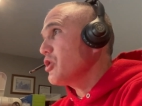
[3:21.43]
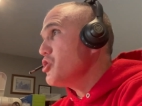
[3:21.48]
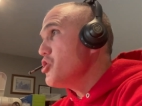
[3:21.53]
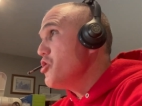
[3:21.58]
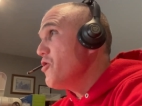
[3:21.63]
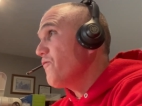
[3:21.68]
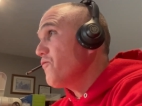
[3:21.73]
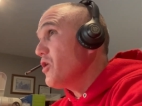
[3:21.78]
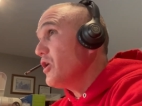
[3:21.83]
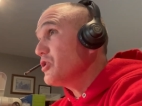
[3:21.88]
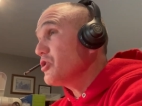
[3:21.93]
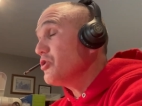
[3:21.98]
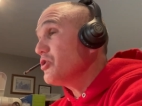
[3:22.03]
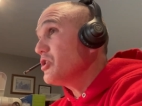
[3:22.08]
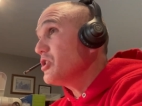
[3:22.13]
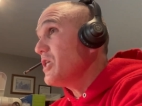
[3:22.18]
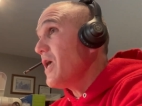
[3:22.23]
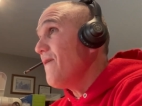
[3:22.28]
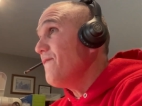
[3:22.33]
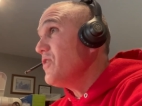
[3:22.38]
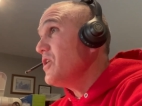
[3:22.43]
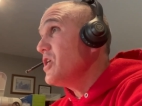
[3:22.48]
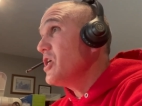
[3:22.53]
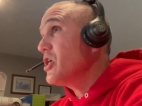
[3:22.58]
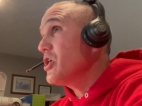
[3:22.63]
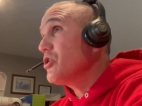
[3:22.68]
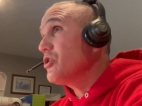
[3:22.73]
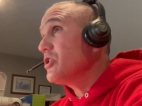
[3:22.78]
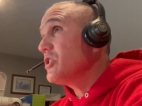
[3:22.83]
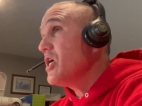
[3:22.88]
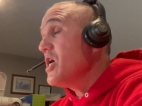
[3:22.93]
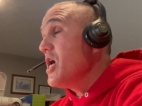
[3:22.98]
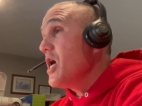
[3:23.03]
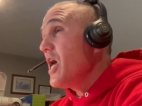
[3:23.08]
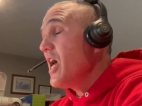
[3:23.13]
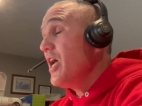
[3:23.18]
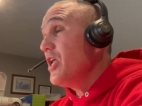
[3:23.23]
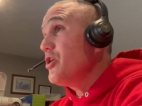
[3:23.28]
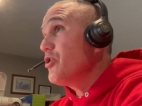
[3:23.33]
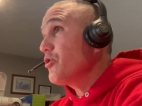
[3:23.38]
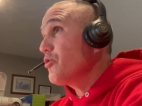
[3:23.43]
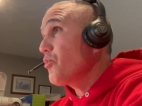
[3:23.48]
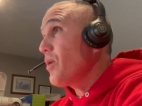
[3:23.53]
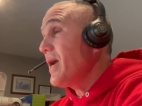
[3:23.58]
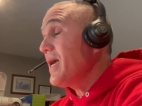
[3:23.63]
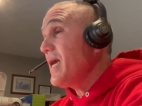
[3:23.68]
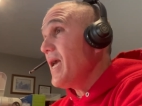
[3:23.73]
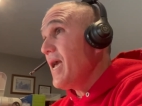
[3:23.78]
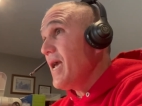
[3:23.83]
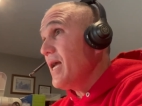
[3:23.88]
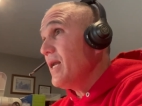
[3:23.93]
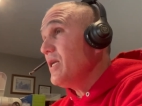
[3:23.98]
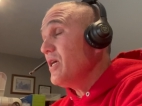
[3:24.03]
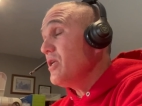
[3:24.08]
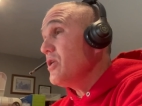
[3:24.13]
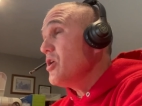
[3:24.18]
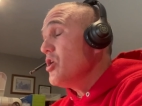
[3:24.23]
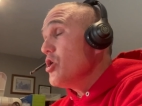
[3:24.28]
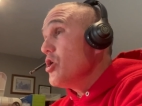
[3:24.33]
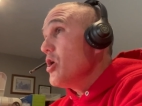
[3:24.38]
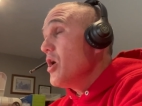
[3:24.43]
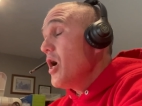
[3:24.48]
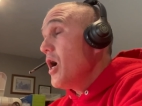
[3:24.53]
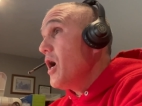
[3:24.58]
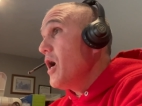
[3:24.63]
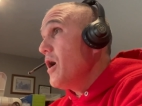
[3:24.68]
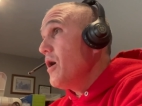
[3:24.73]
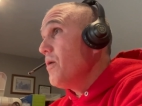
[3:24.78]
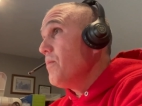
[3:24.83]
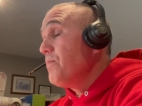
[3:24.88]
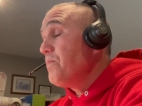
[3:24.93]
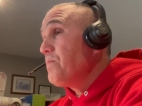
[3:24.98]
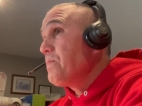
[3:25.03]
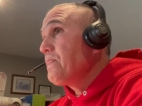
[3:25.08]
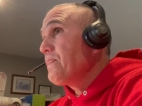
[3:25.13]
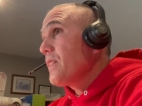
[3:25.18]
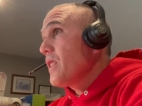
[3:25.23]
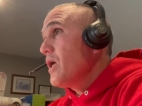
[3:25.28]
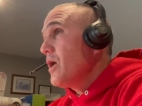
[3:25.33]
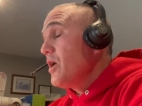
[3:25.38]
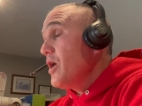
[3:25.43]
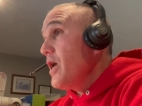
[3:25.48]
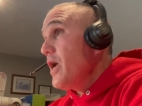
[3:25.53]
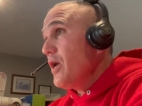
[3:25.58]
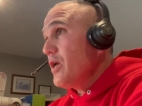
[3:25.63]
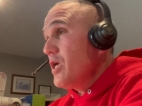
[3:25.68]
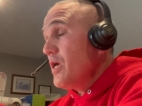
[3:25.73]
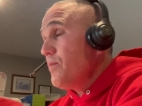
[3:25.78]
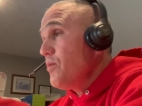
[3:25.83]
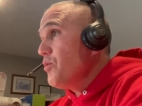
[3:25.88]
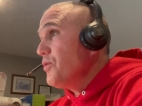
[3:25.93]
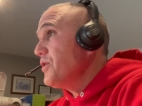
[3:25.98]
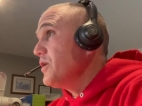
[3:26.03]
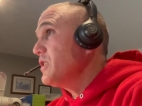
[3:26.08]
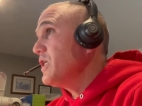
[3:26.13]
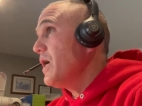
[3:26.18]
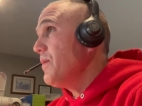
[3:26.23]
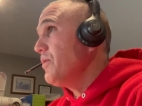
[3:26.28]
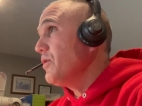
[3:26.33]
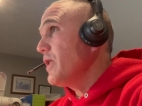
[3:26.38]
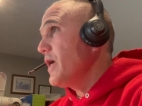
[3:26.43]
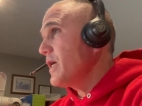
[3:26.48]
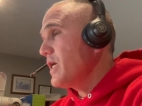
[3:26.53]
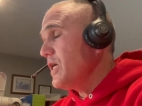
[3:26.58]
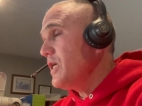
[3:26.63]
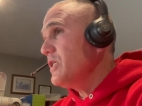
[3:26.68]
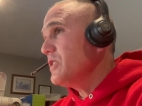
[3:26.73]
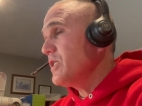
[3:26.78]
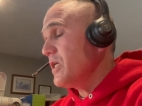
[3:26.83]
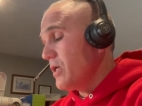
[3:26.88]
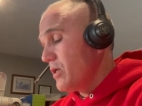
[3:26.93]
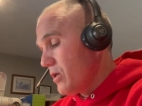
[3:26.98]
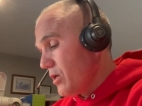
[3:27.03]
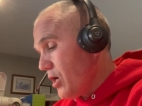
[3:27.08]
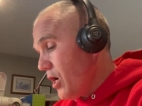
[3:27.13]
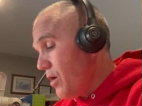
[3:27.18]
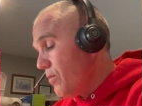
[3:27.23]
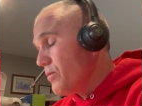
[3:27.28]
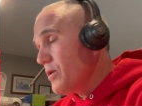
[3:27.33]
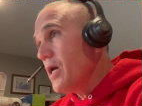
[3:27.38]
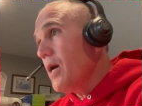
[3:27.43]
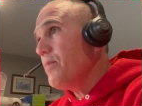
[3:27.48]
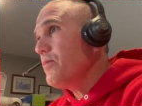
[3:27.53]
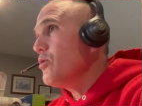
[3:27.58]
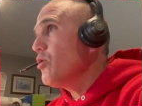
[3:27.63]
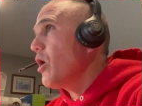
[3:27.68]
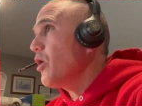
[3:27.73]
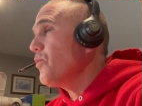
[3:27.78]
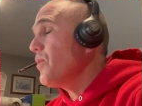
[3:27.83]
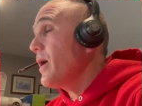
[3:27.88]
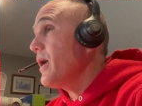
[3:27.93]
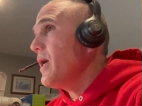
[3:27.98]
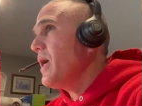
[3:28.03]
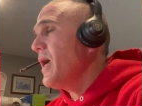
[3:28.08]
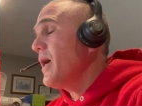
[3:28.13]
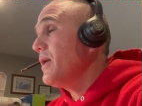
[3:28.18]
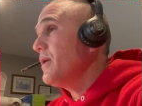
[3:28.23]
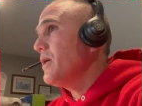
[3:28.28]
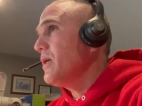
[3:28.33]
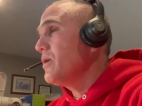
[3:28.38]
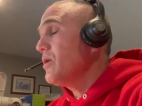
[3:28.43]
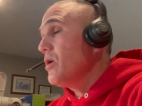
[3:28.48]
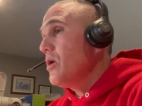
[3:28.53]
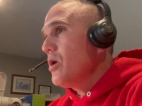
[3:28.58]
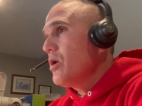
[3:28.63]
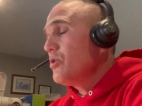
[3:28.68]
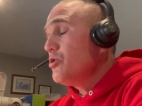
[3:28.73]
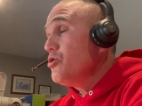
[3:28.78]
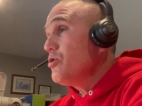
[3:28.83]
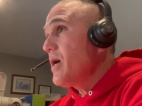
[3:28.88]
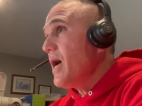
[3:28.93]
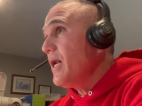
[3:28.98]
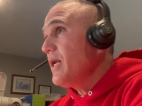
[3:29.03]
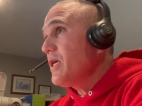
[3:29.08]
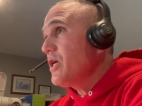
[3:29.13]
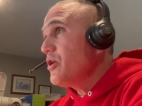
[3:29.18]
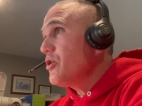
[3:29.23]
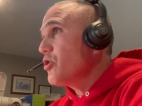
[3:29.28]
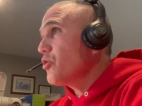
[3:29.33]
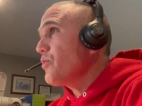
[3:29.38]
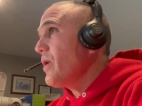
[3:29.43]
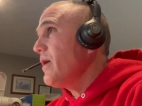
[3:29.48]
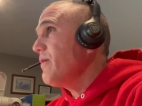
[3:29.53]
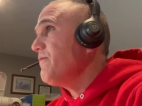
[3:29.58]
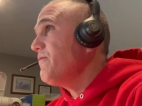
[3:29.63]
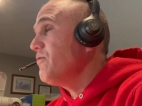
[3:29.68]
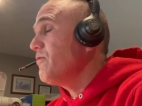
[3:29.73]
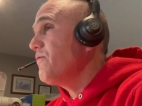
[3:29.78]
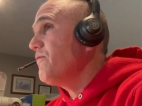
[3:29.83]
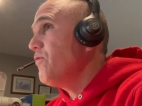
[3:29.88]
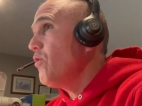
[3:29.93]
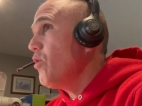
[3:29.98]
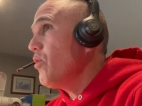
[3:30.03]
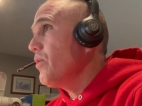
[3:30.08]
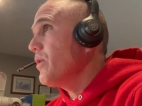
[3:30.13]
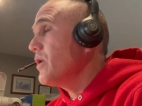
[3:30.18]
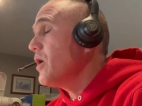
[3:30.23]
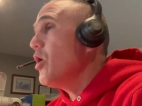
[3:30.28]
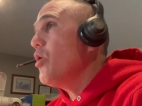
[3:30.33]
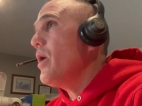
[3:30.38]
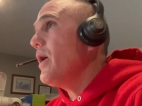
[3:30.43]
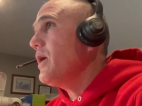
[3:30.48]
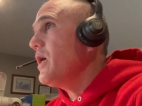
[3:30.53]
you wrestled seven years and you're right handed? Um, hey, hit me with a double leg. Easy. Oh, yep, you are right handed. You got to get your right foot forward. Oh, I